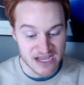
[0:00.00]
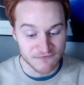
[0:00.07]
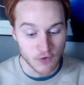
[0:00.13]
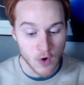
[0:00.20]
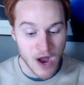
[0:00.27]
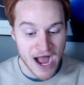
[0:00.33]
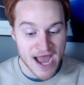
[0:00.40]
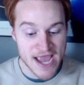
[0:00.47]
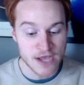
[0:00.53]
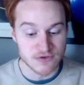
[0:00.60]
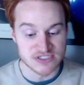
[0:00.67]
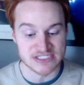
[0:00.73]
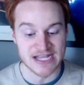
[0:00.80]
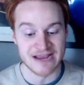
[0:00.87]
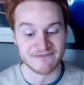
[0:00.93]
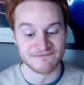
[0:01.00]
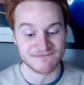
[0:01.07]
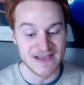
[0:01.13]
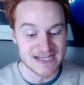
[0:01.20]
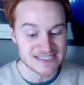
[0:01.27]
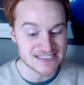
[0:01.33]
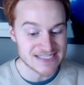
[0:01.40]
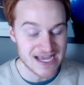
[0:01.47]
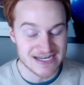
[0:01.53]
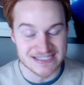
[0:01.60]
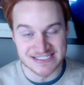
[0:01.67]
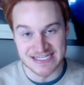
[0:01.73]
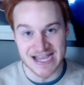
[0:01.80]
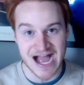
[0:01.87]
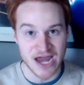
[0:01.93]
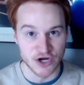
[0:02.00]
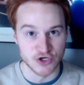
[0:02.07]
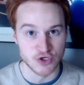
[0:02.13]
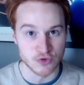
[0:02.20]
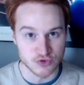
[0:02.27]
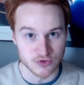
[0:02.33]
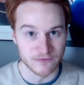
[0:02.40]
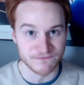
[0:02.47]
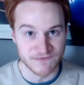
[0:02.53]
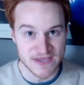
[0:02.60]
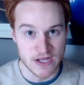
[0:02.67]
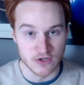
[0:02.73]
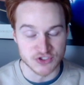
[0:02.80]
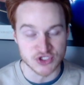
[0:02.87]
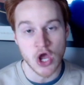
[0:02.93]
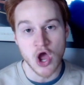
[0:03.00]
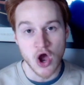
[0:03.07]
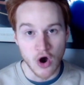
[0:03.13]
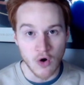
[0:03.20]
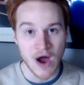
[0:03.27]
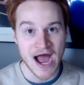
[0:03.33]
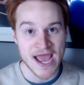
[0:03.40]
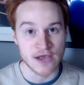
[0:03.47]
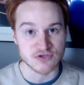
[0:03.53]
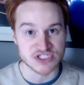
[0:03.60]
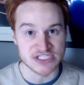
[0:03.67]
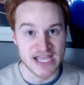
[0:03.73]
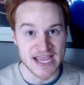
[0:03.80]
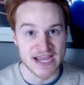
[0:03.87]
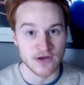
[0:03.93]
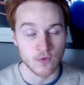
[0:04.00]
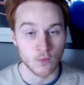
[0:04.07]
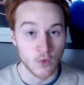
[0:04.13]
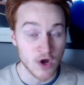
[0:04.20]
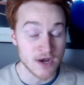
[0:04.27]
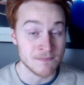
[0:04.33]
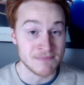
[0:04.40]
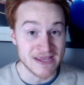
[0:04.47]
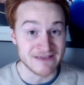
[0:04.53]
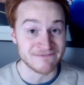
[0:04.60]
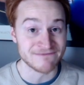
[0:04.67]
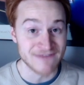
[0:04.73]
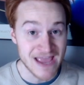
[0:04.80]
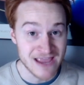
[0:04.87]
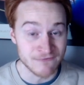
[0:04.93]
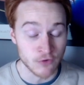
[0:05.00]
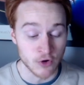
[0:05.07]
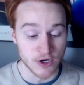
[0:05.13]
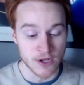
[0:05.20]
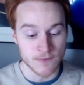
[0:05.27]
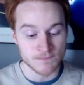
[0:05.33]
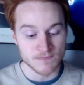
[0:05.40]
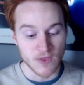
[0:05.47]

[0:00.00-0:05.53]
If Ohio State faced Tennessee on a neutral field, Ohio State would be favored.